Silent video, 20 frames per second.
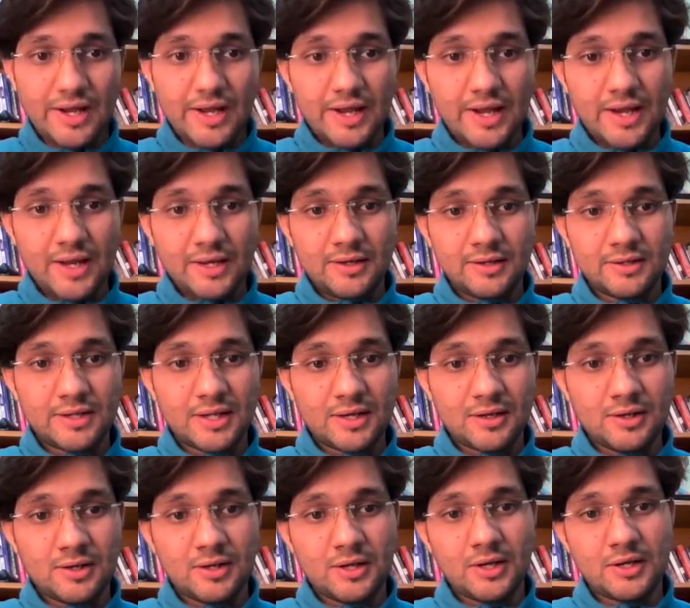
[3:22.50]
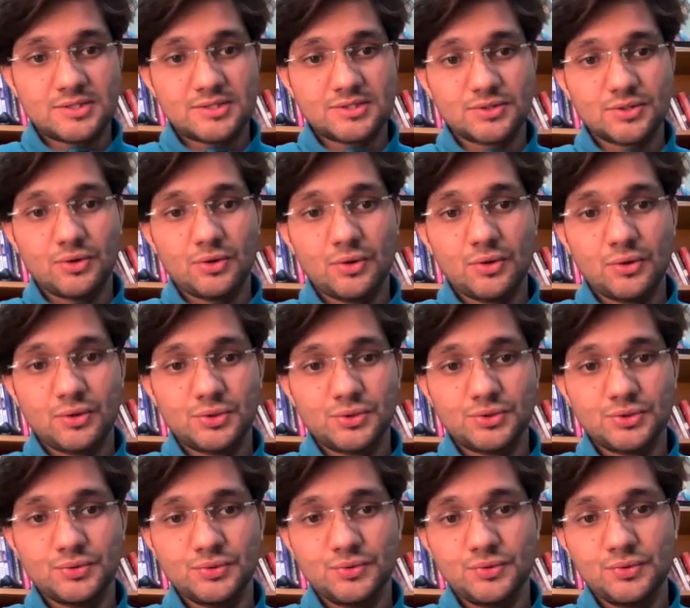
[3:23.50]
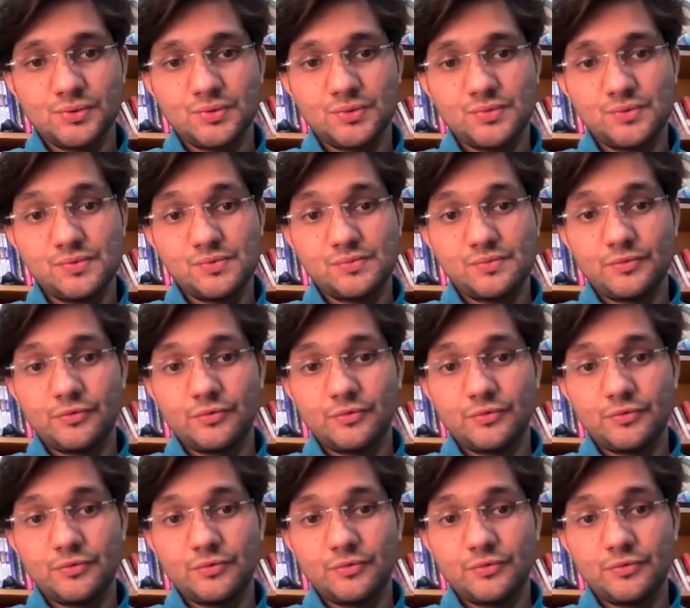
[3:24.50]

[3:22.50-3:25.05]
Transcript: And then let's go to,